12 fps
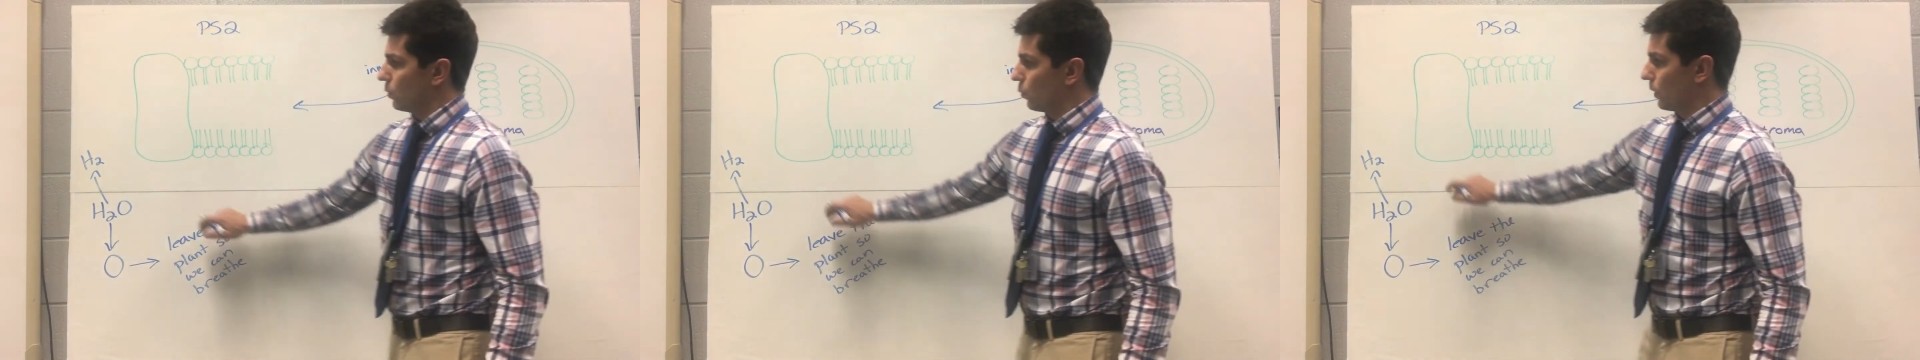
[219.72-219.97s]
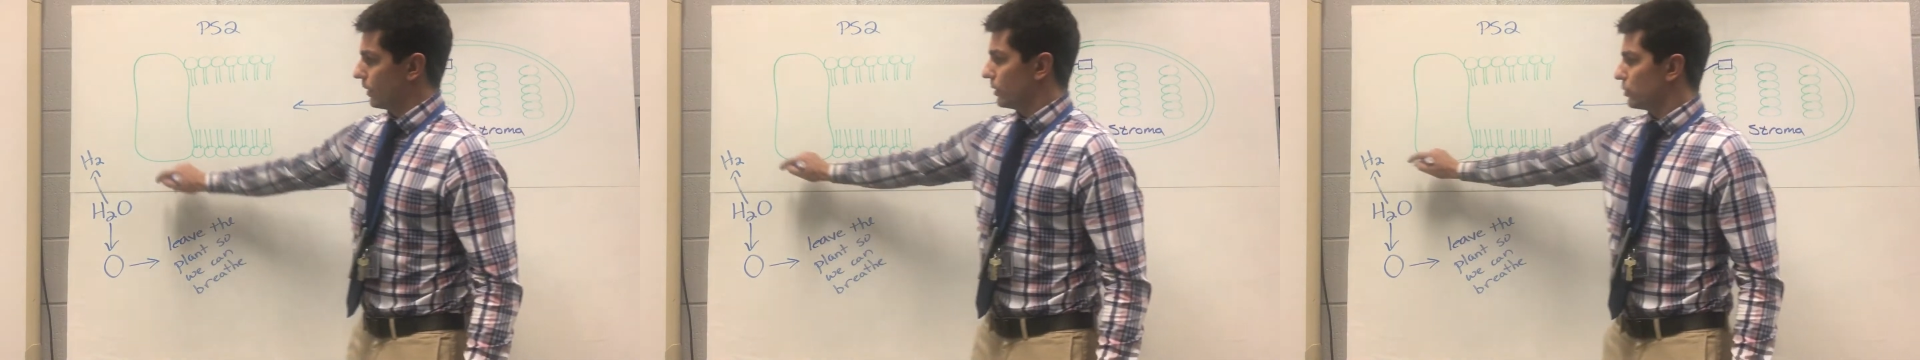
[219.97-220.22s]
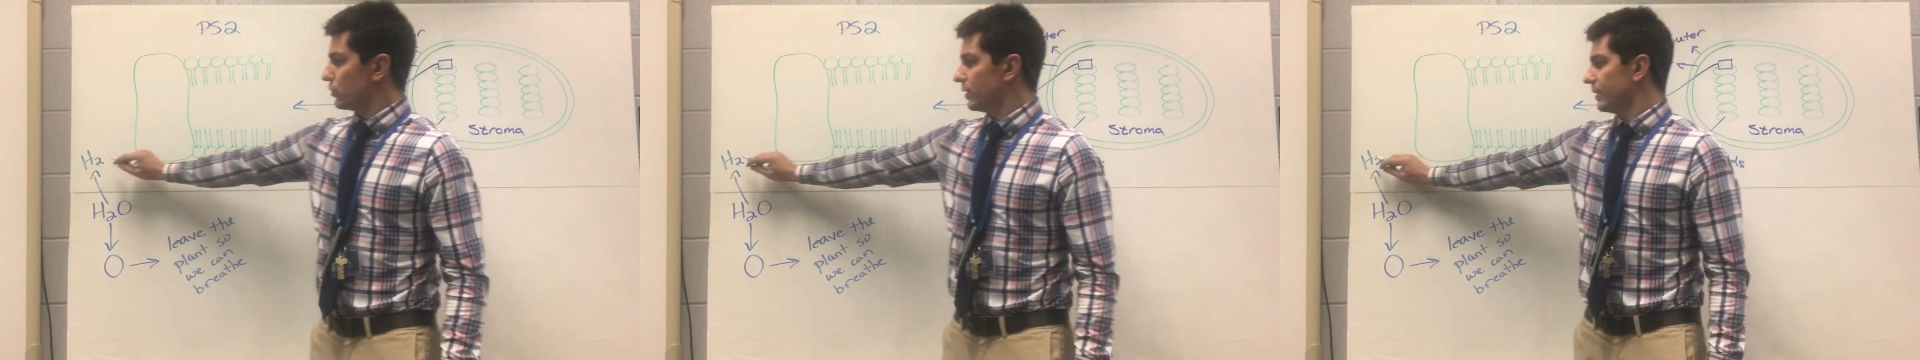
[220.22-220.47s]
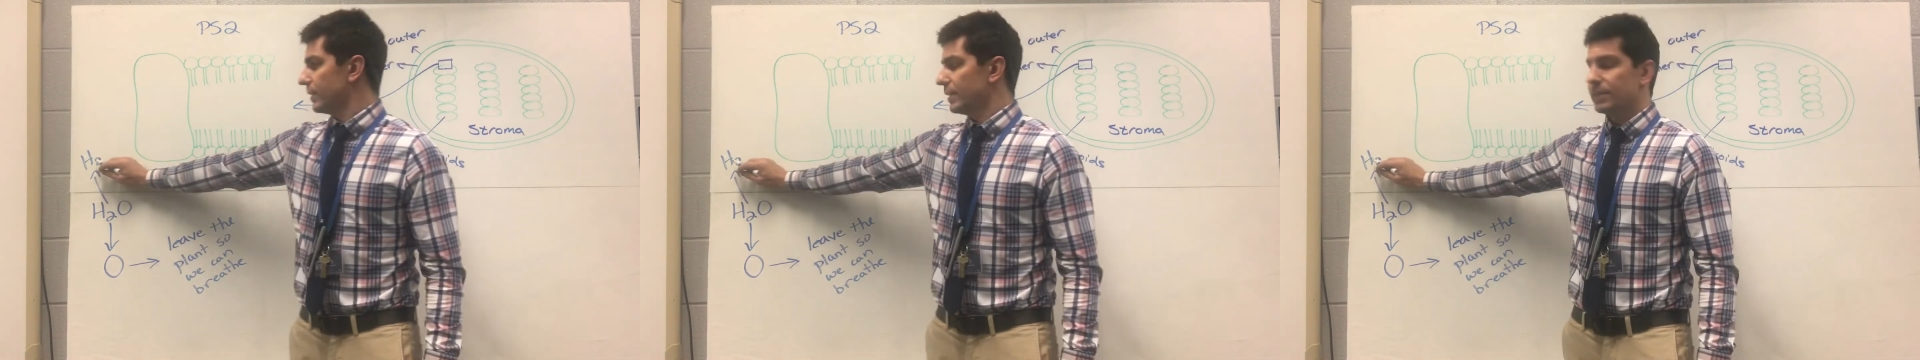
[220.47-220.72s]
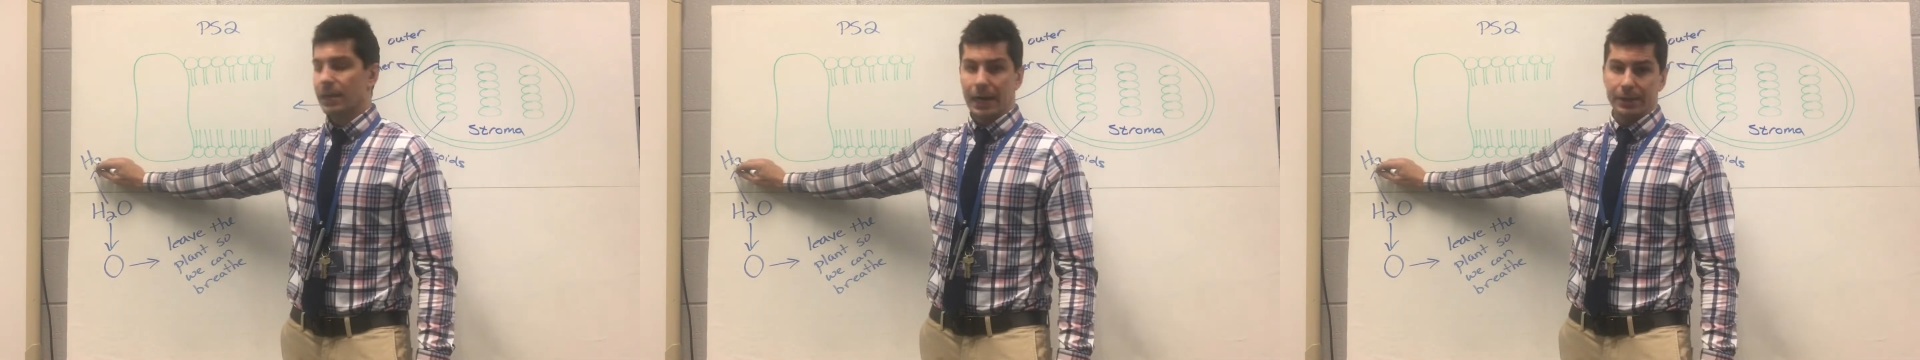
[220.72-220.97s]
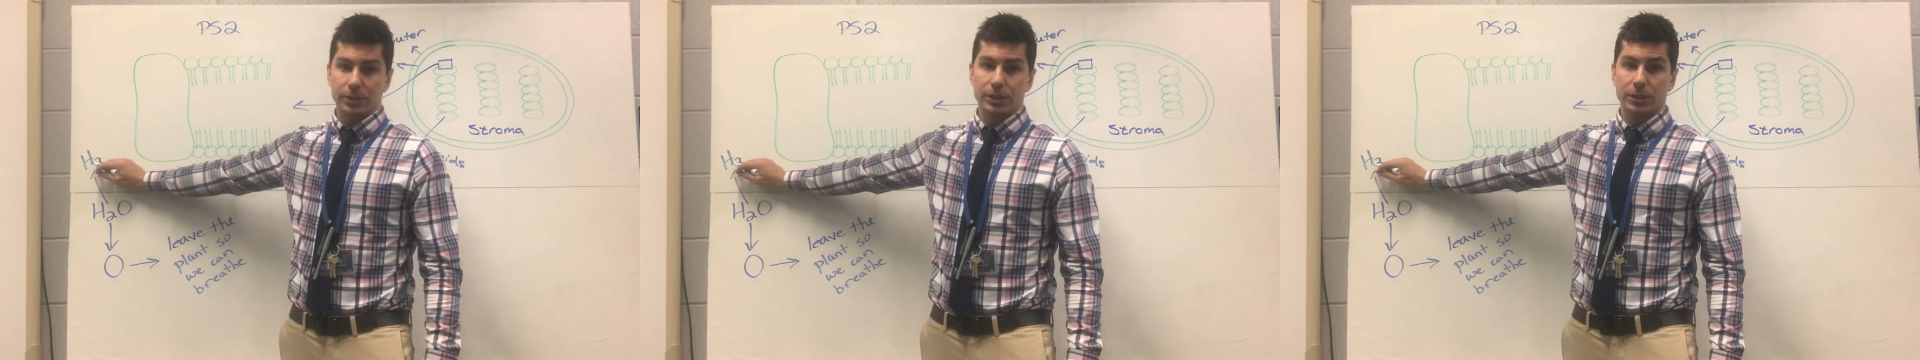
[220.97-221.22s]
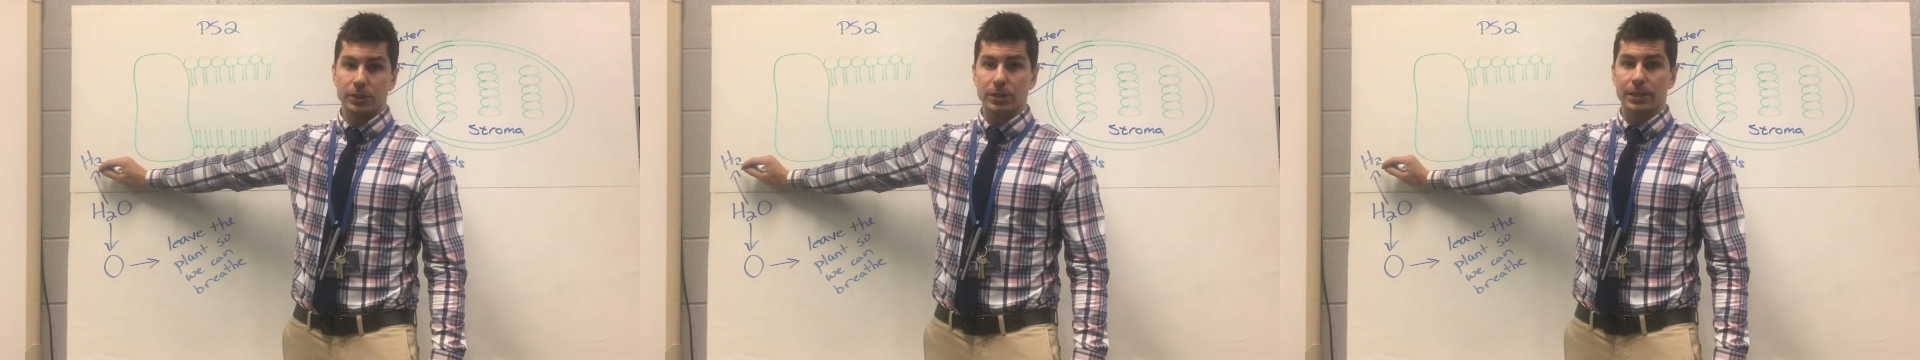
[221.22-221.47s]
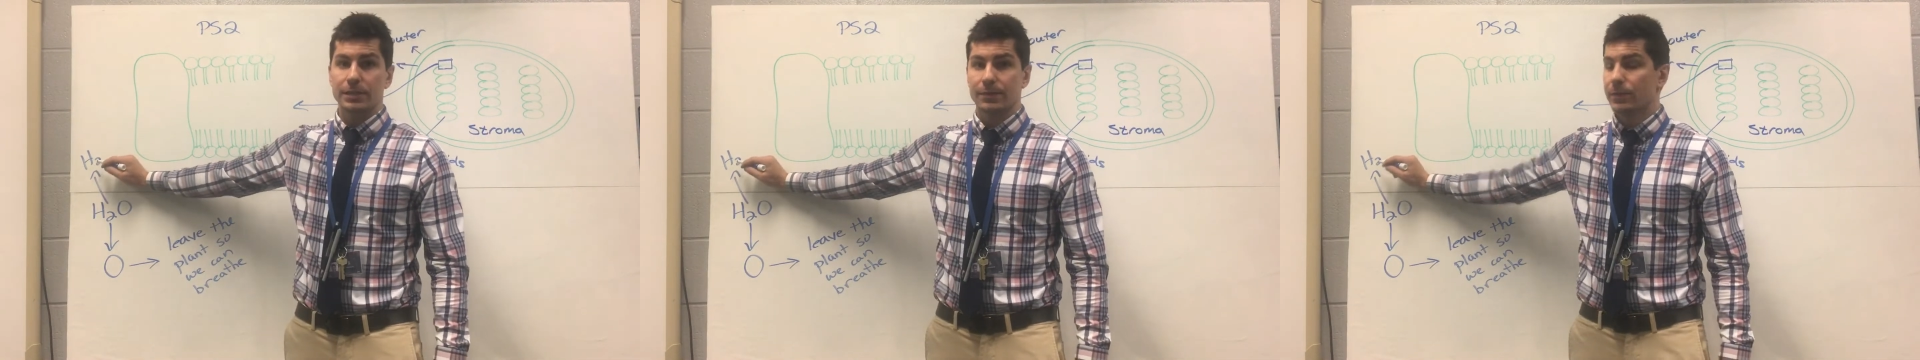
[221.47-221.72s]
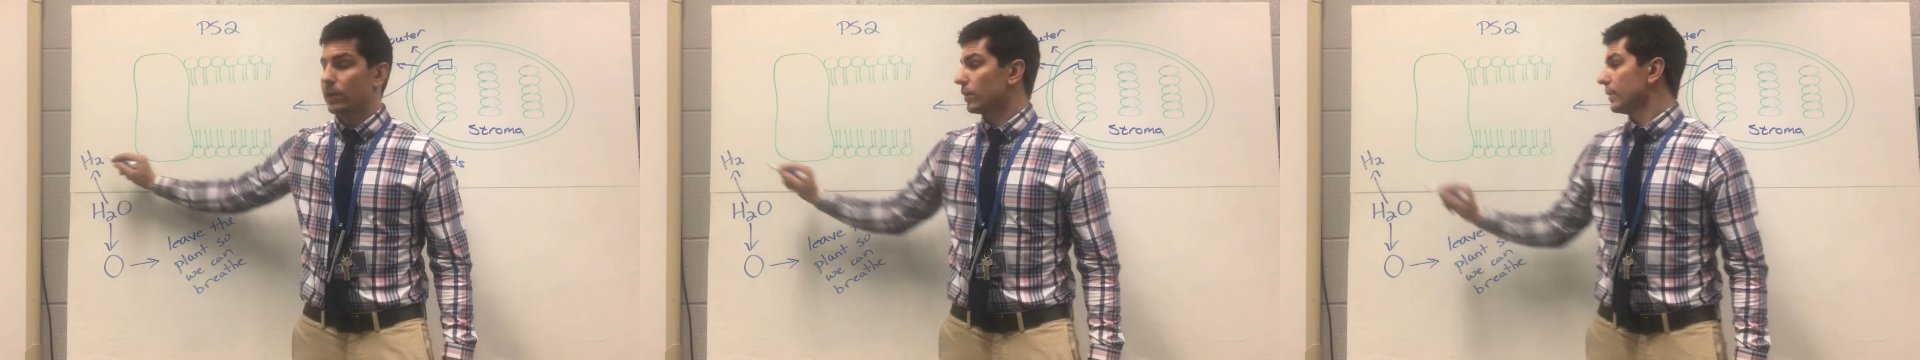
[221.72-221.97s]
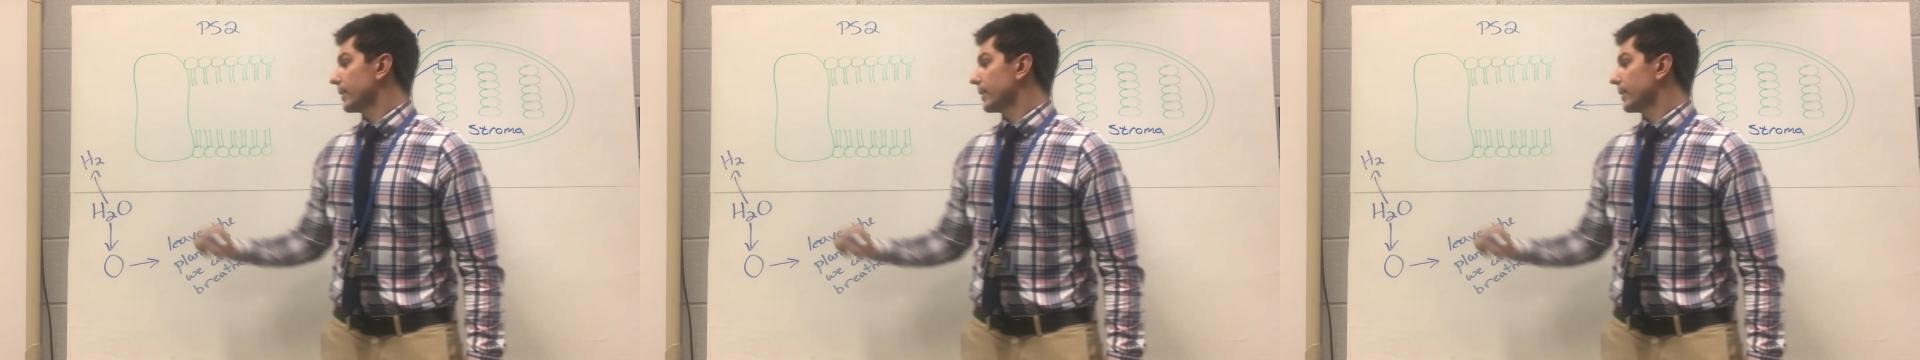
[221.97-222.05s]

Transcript: We're going to treat these hydrogens as if they're